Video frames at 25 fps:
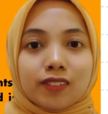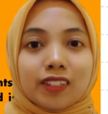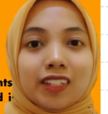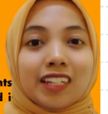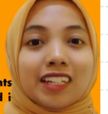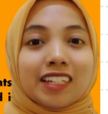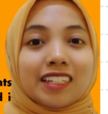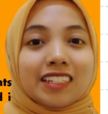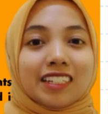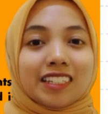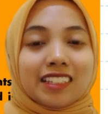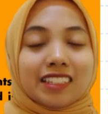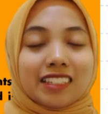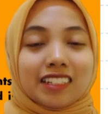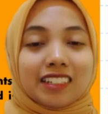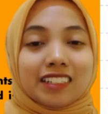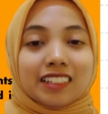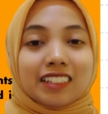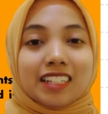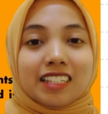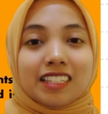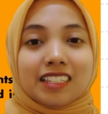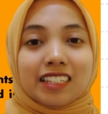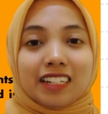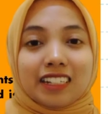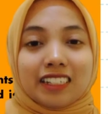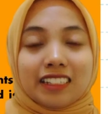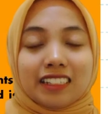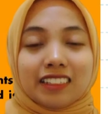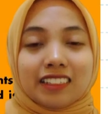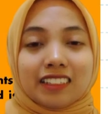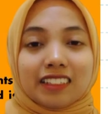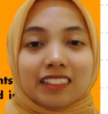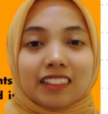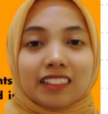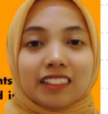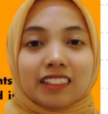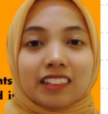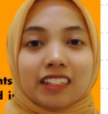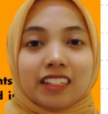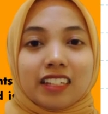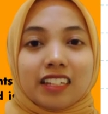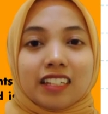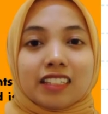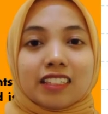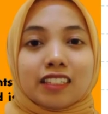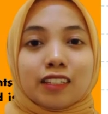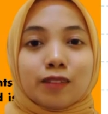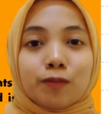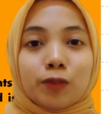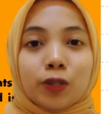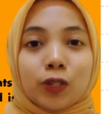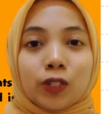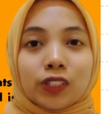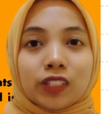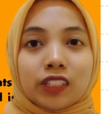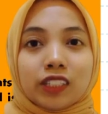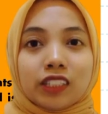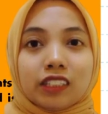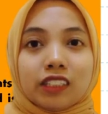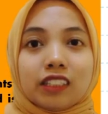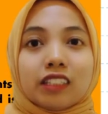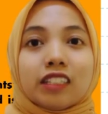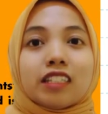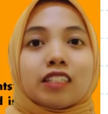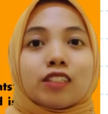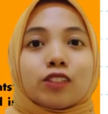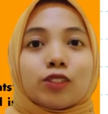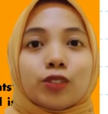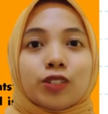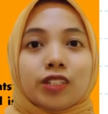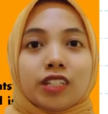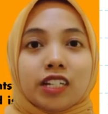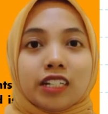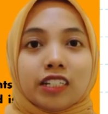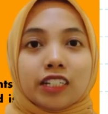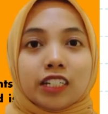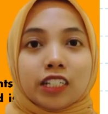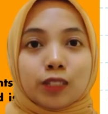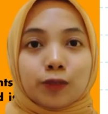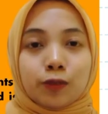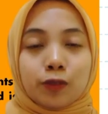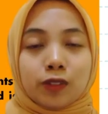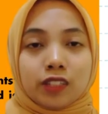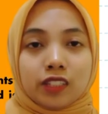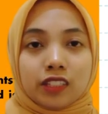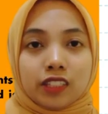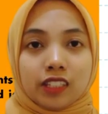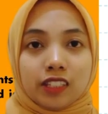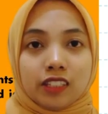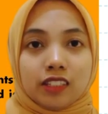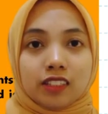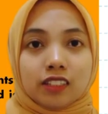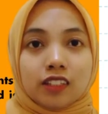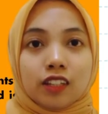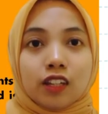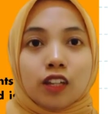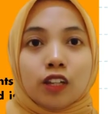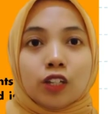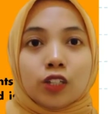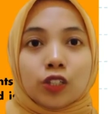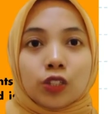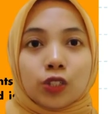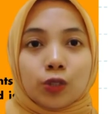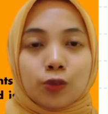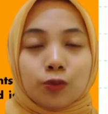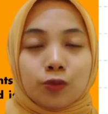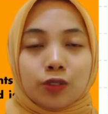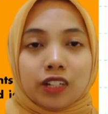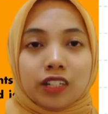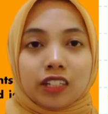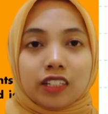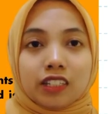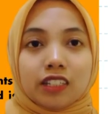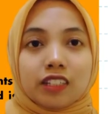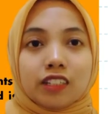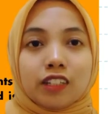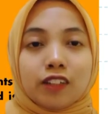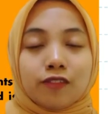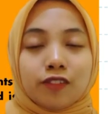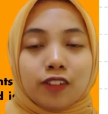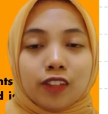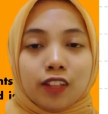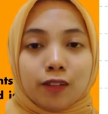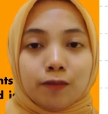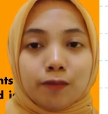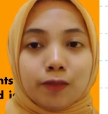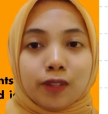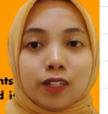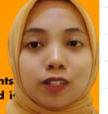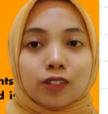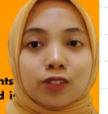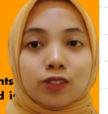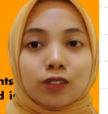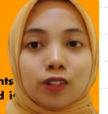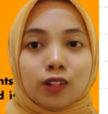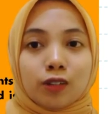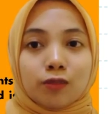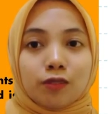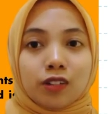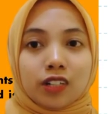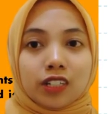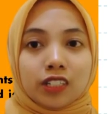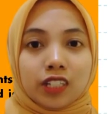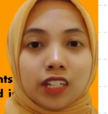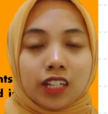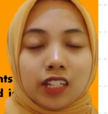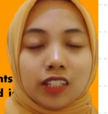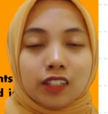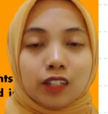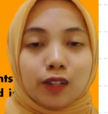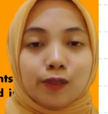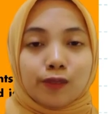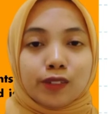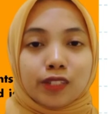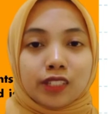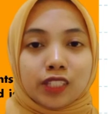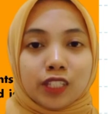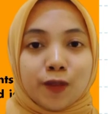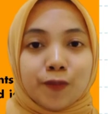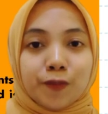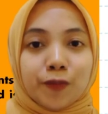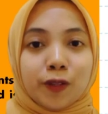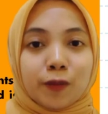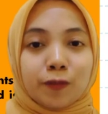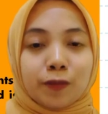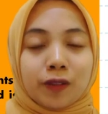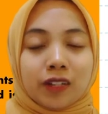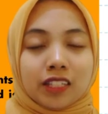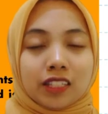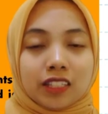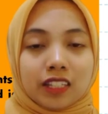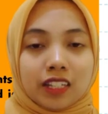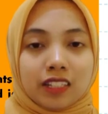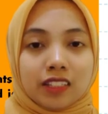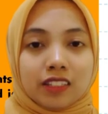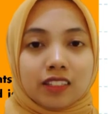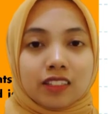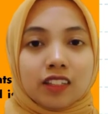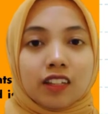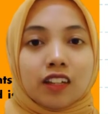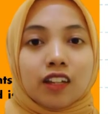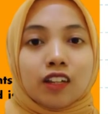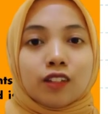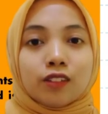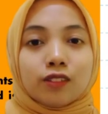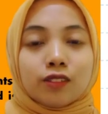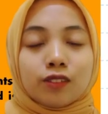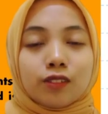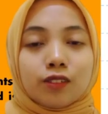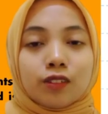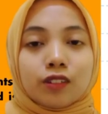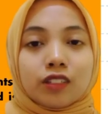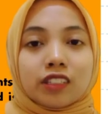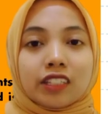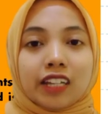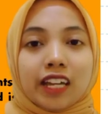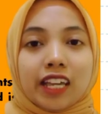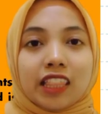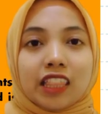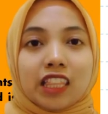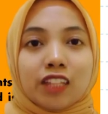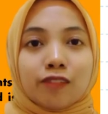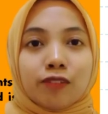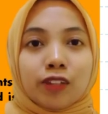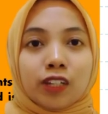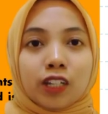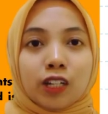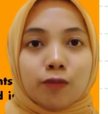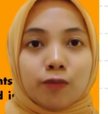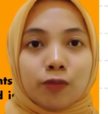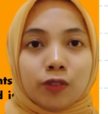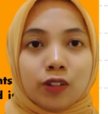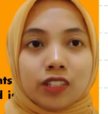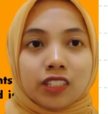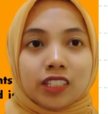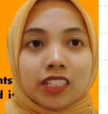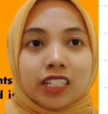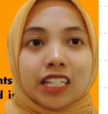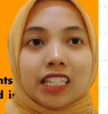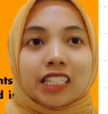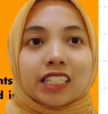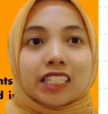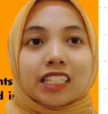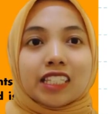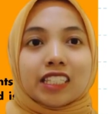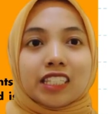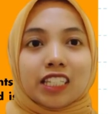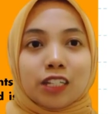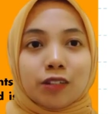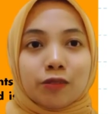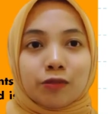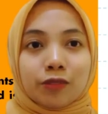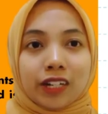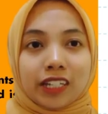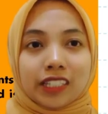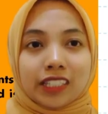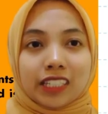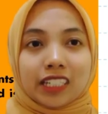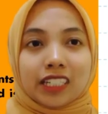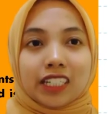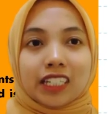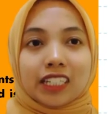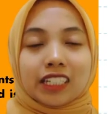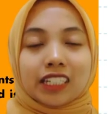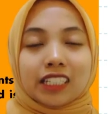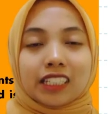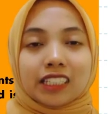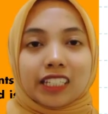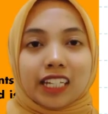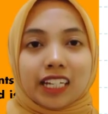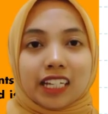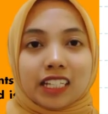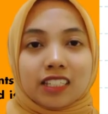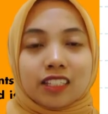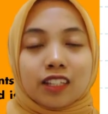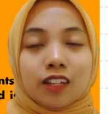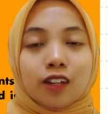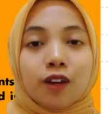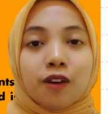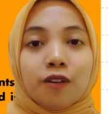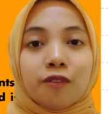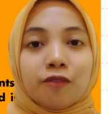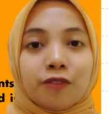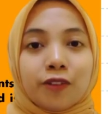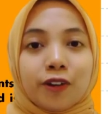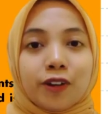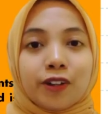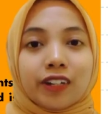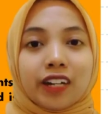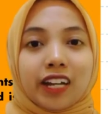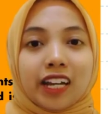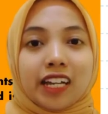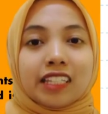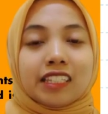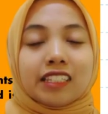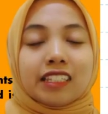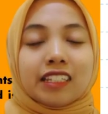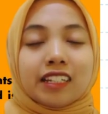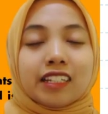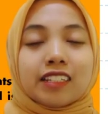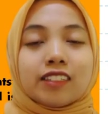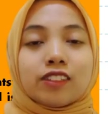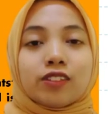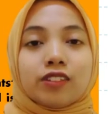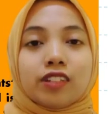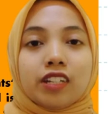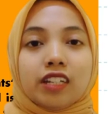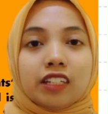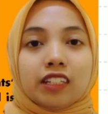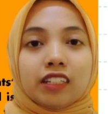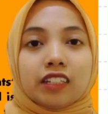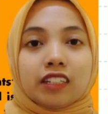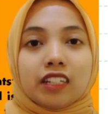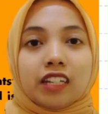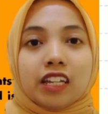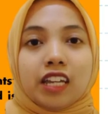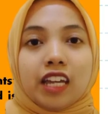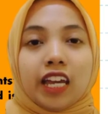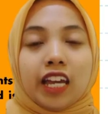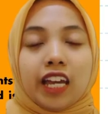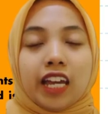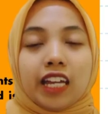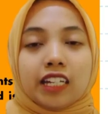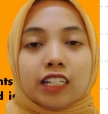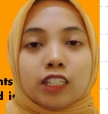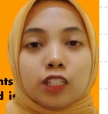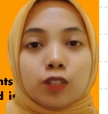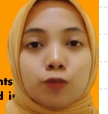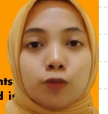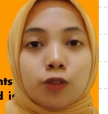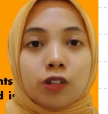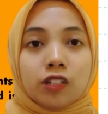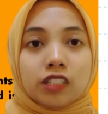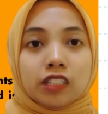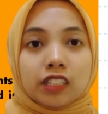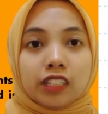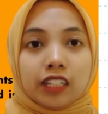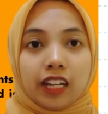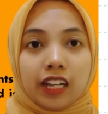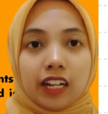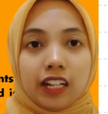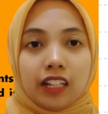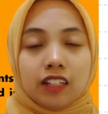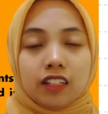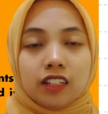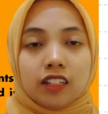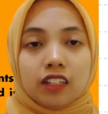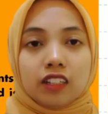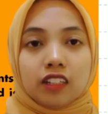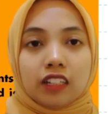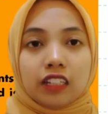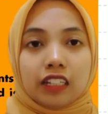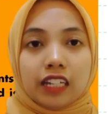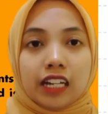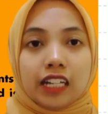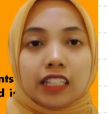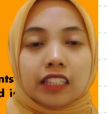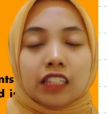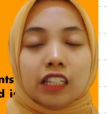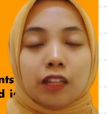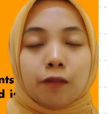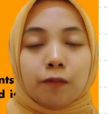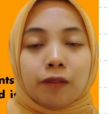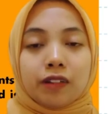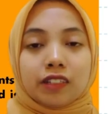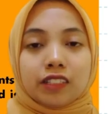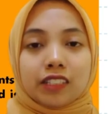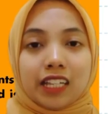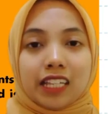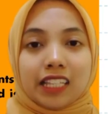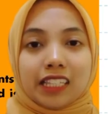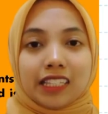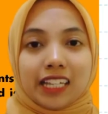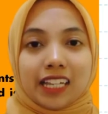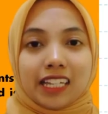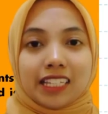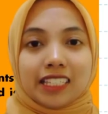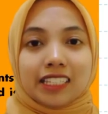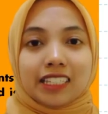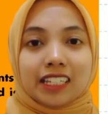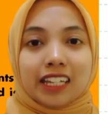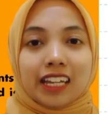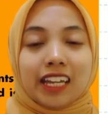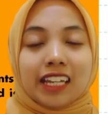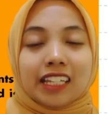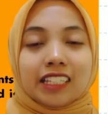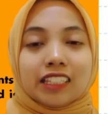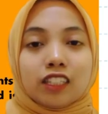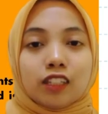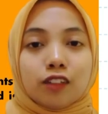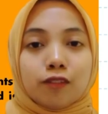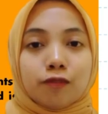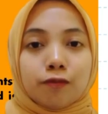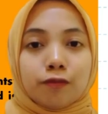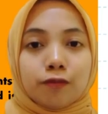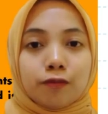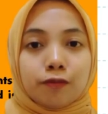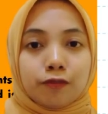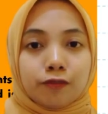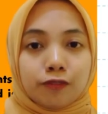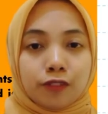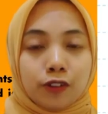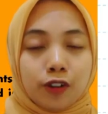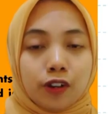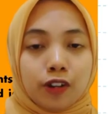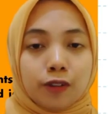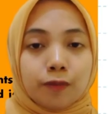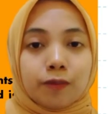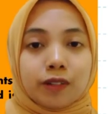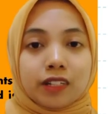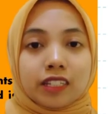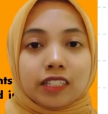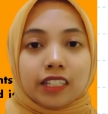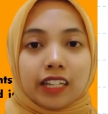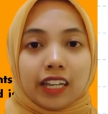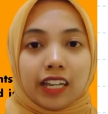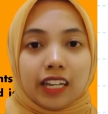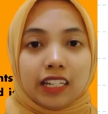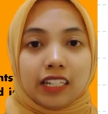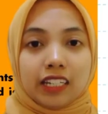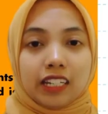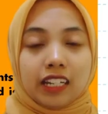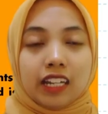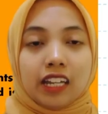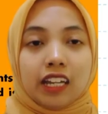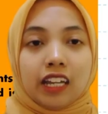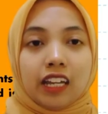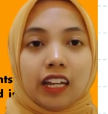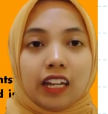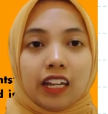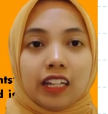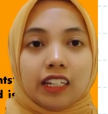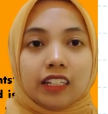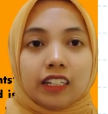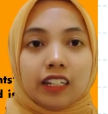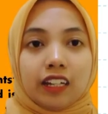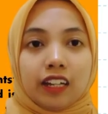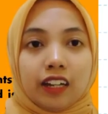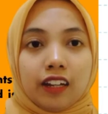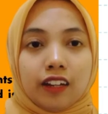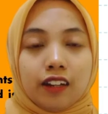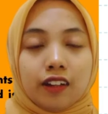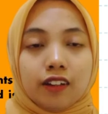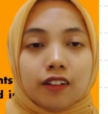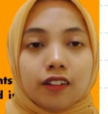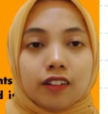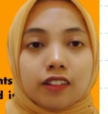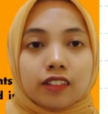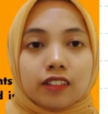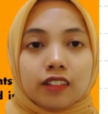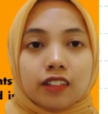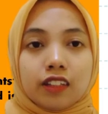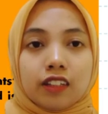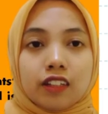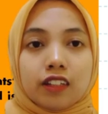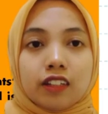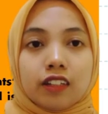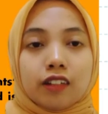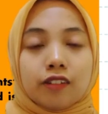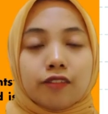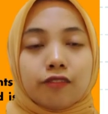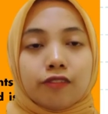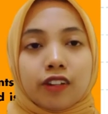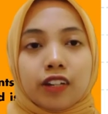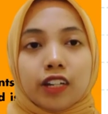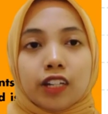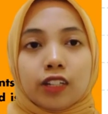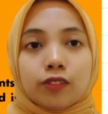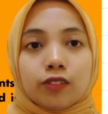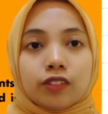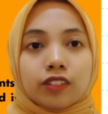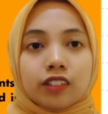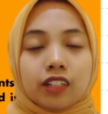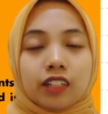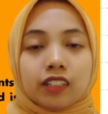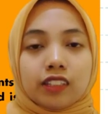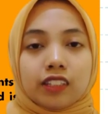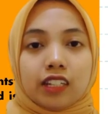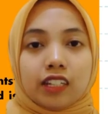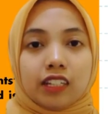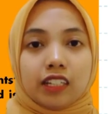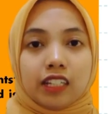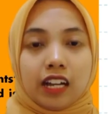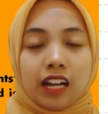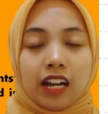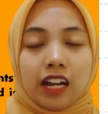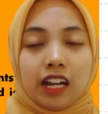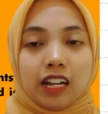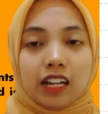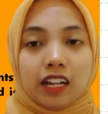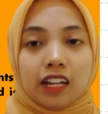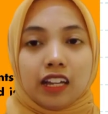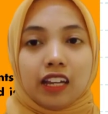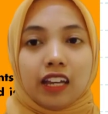In the third result, it's about the student responses toward the developing student worksheet of the simple past tense through scientific approach in teaching writing the context for 8th grade student. In a small scale, get the percentage 84% and has a very good criteria.